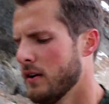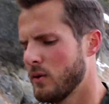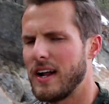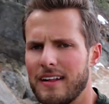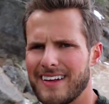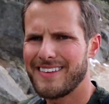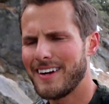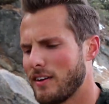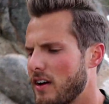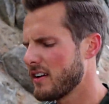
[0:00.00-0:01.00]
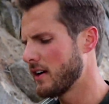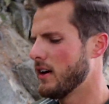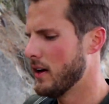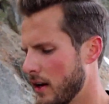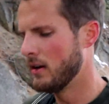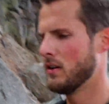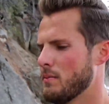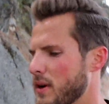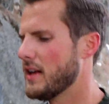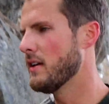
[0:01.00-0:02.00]
right at like 10 o'clock,
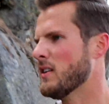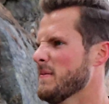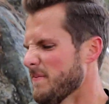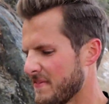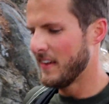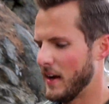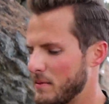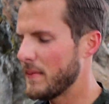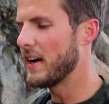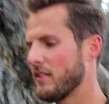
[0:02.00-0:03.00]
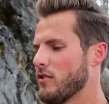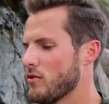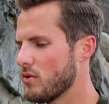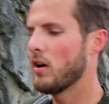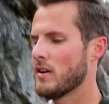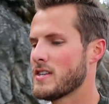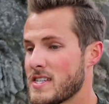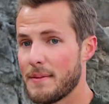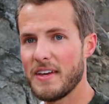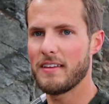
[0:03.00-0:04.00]
but I'm about to
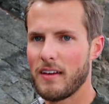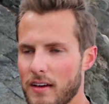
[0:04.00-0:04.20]
summit